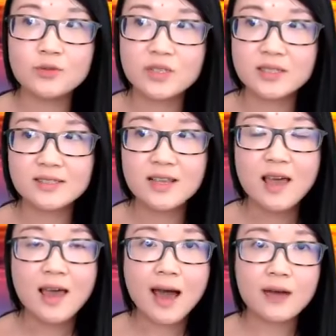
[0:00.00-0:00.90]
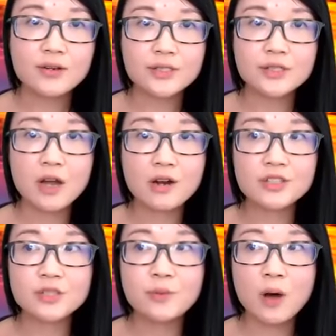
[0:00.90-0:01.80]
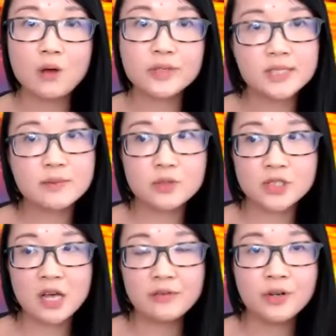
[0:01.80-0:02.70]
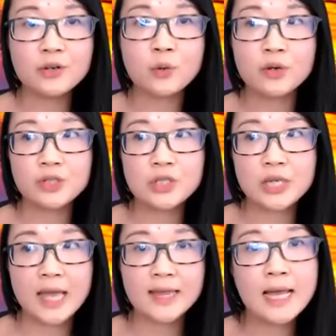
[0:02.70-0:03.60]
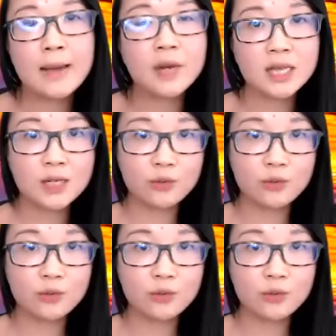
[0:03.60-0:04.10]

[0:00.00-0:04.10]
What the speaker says: which is how to start small with simple software in order to get that monthly